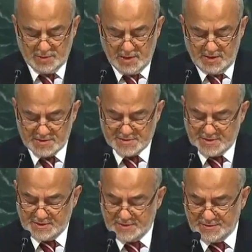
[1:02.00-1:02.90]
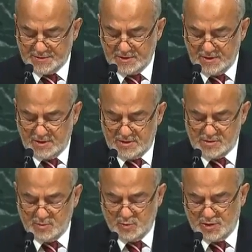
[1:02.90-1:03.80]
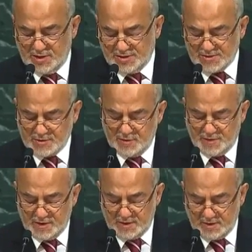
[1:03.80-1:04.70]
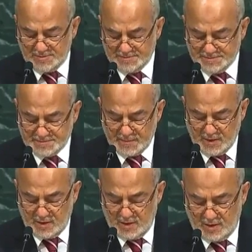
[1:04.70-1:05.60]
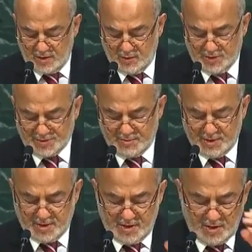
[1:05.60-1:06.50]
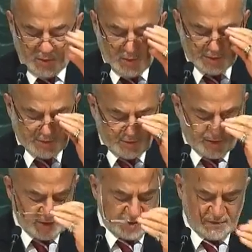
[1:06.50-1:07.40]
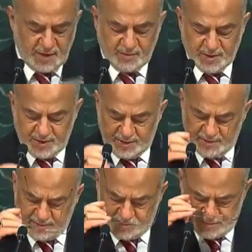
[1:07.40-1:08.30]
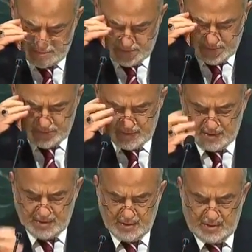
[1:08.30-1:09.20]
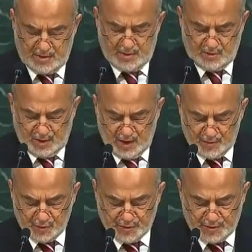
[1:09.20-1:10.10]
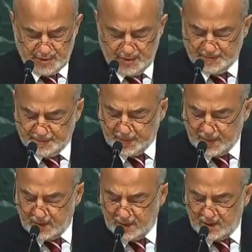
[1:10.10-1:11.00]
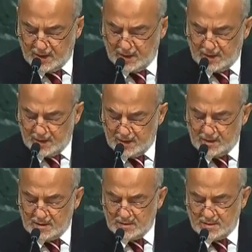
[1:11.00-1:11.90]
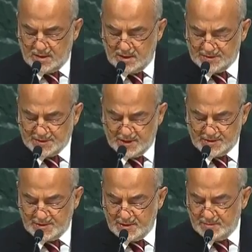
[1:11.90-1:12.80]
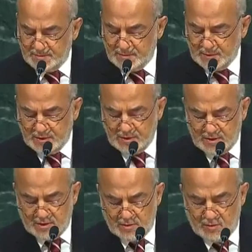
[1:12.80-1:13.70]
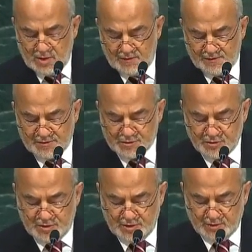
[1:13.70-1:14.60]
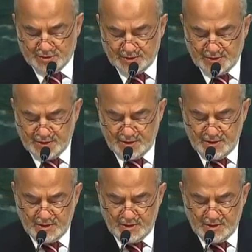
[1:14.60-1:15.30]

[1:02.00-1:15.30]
upon his election to the presidency of the General Assembly of the United Nations. We also congratulate the Republic of Slovakia and wish you the greatest success in your efforts, sir.